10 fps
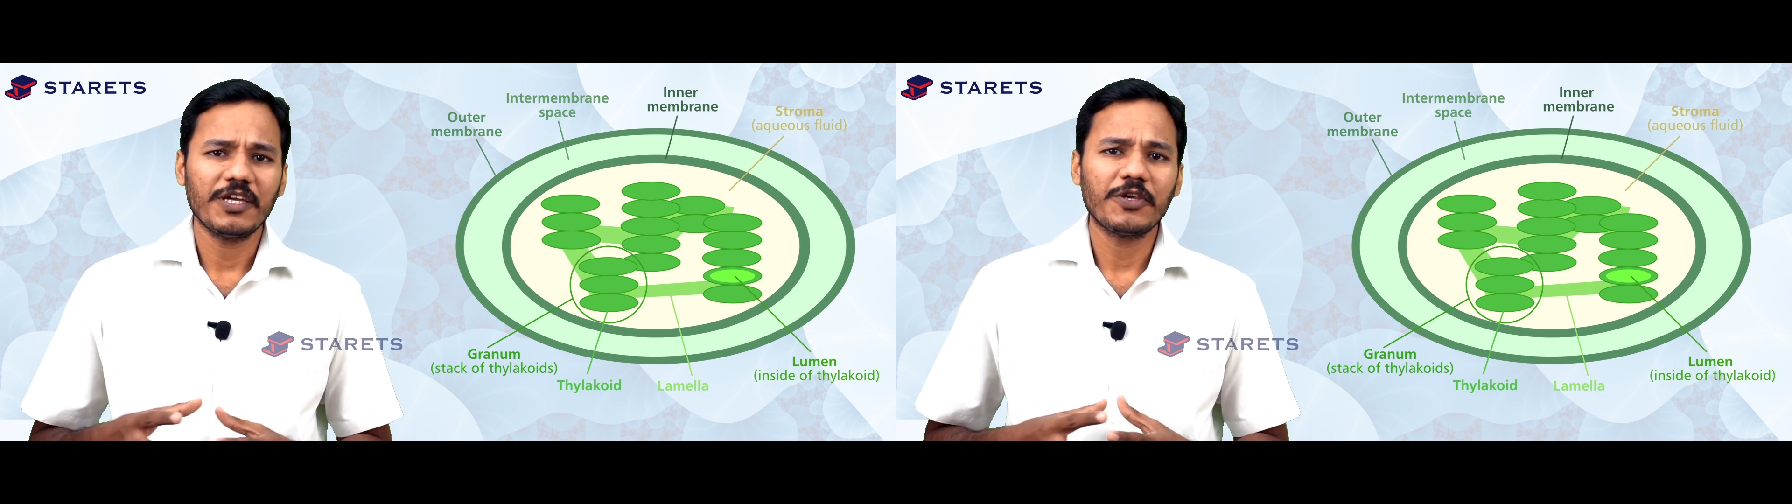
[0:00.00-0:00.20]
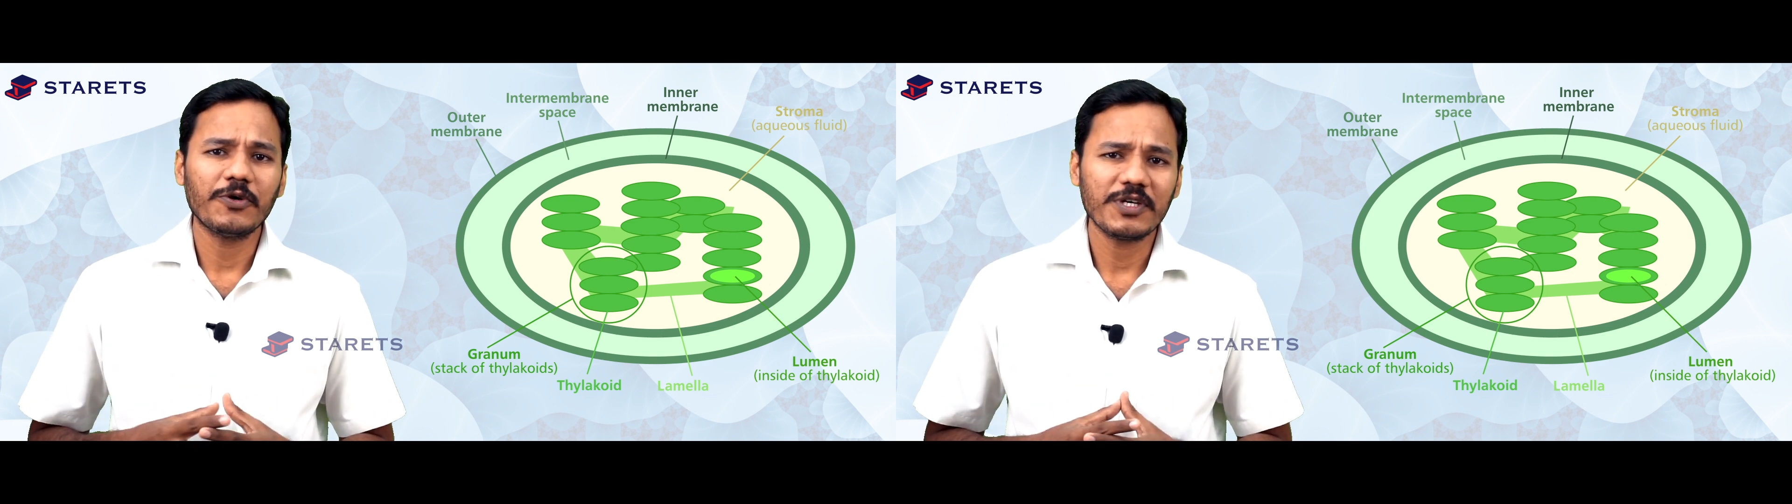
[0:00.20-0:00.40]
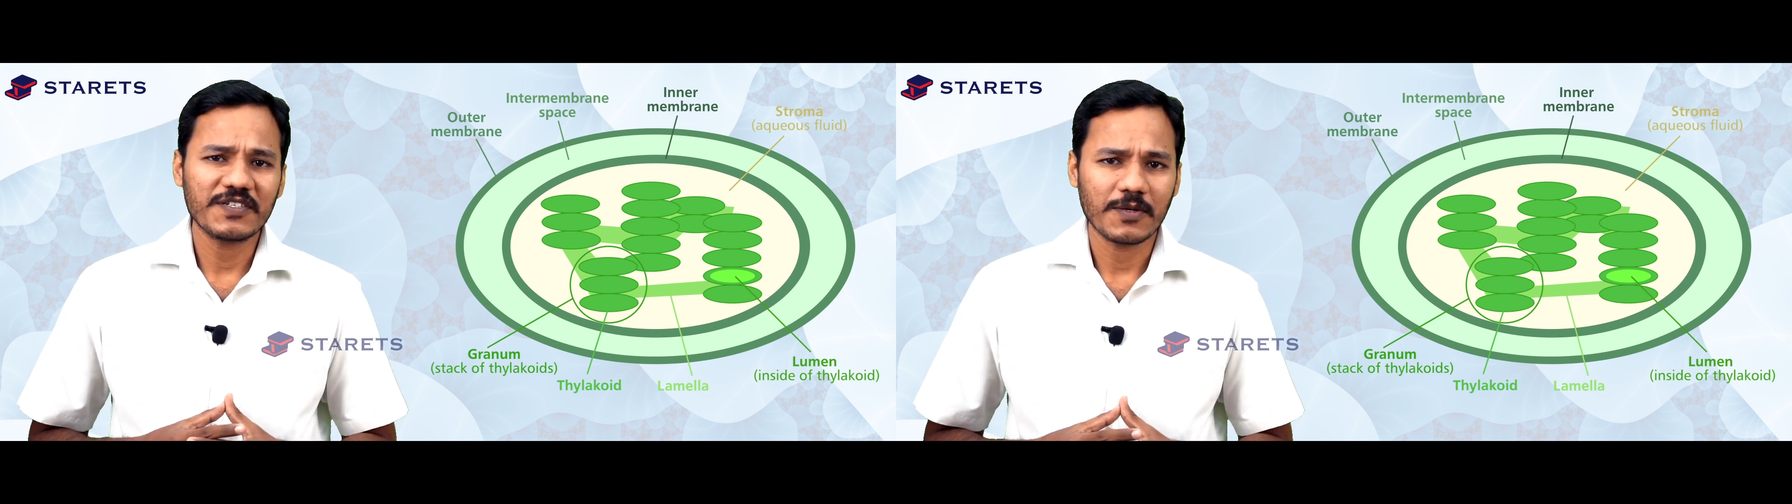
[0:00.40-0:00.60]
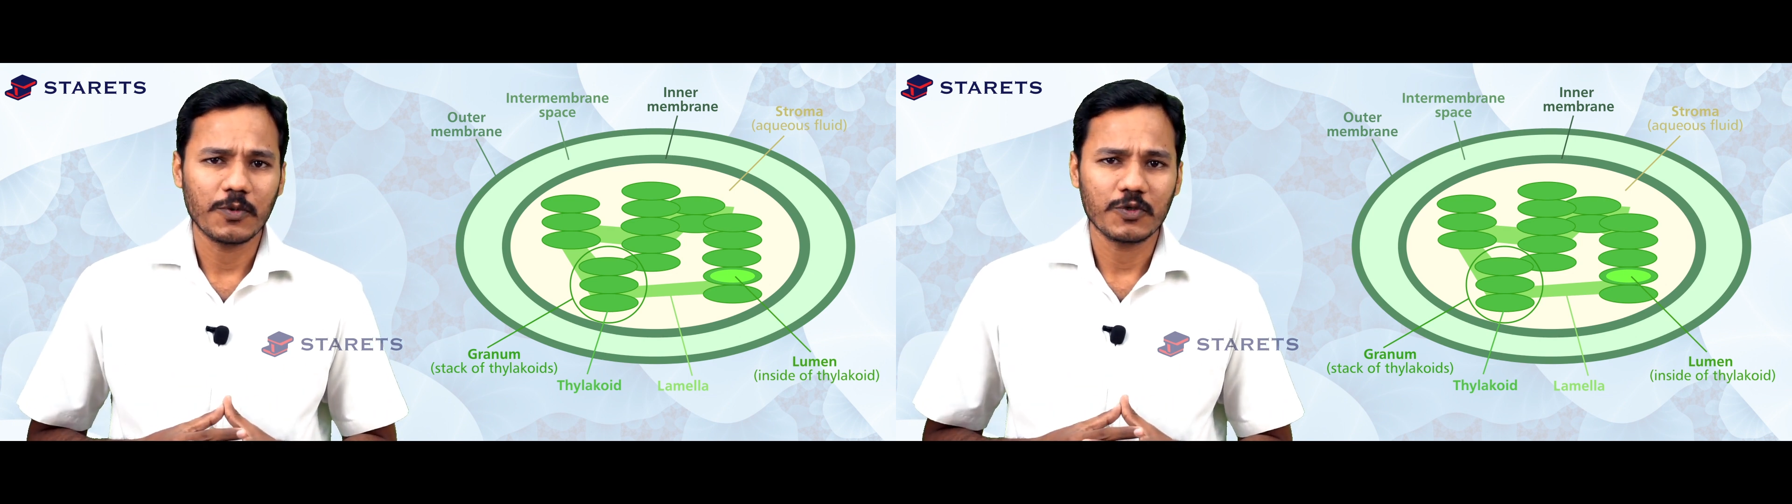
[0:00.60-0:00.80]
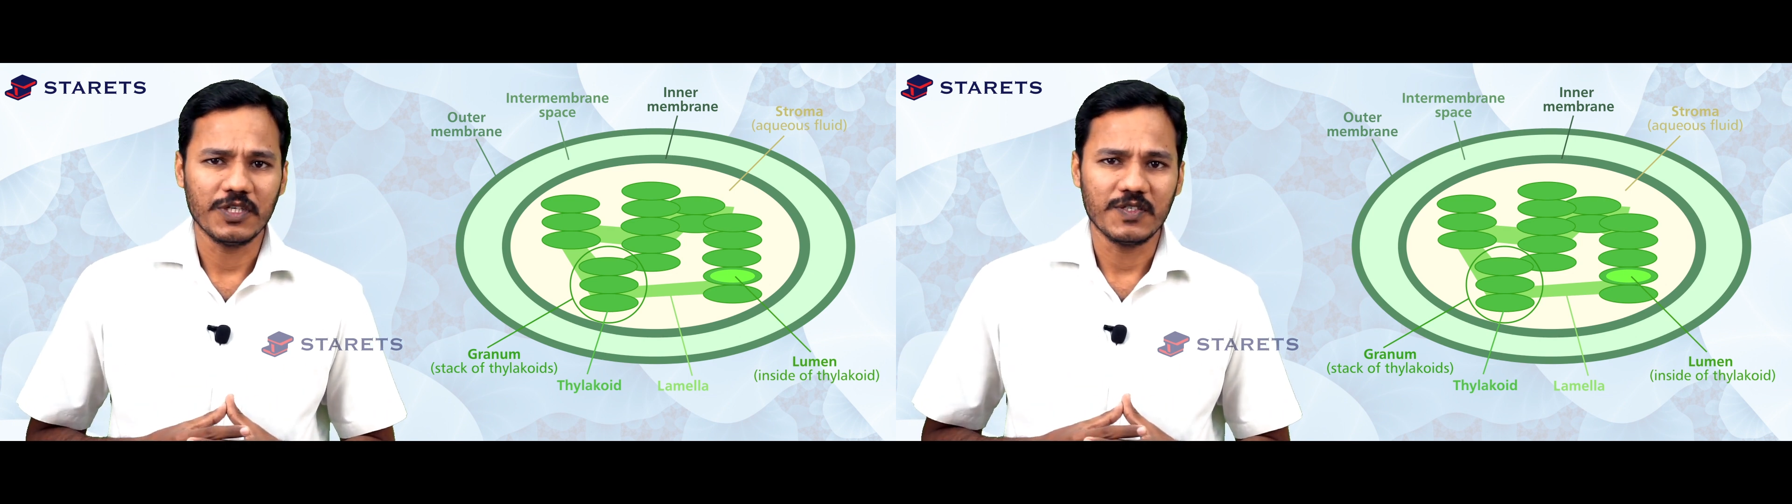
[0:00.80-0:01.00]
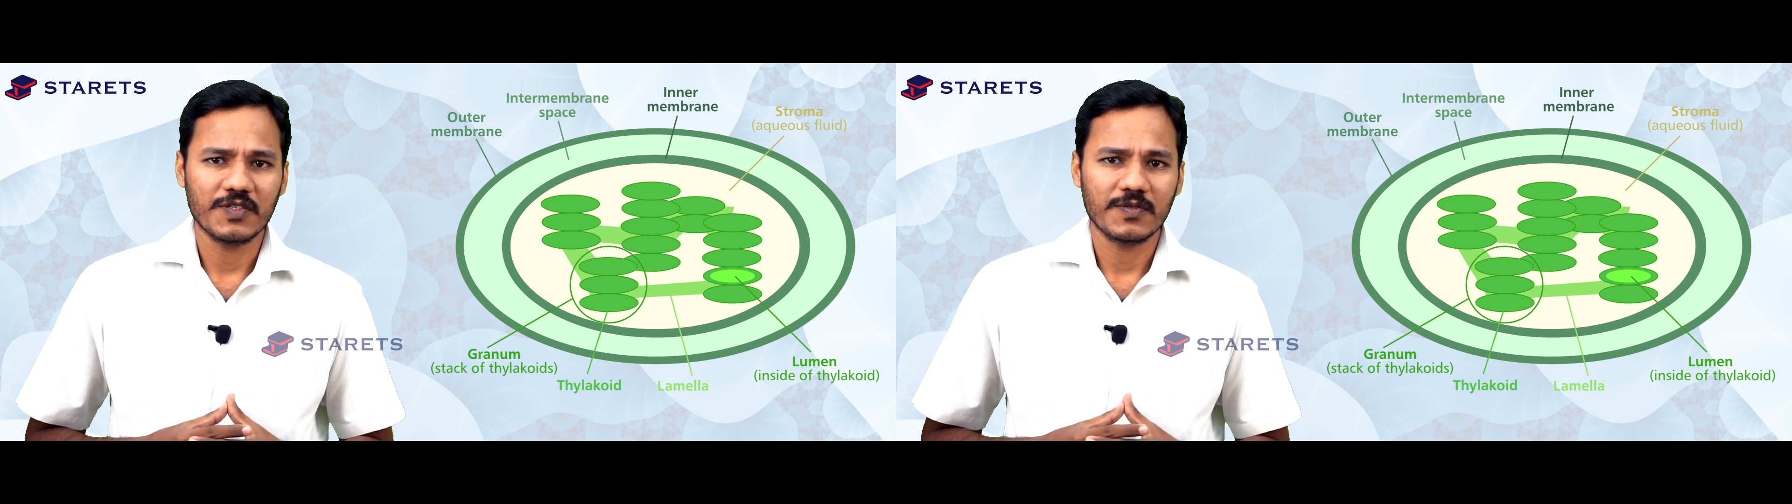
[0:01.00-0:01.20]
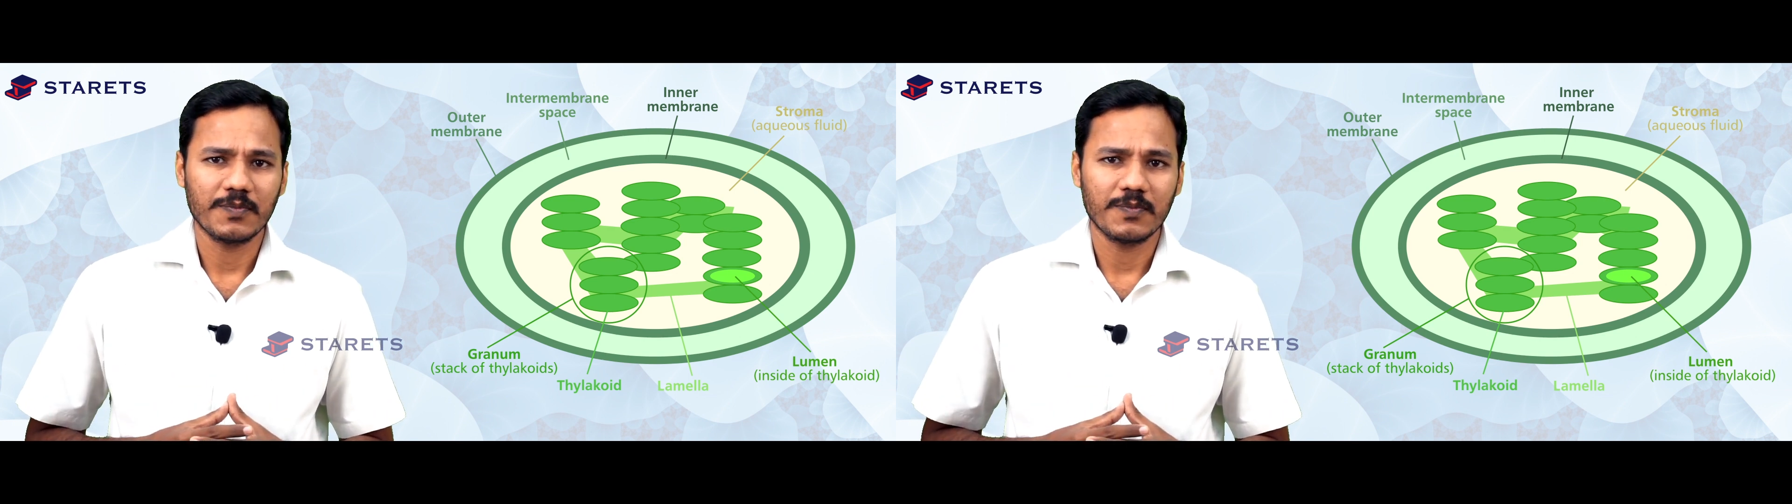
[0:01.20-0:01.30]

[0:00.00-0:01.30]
curious about this?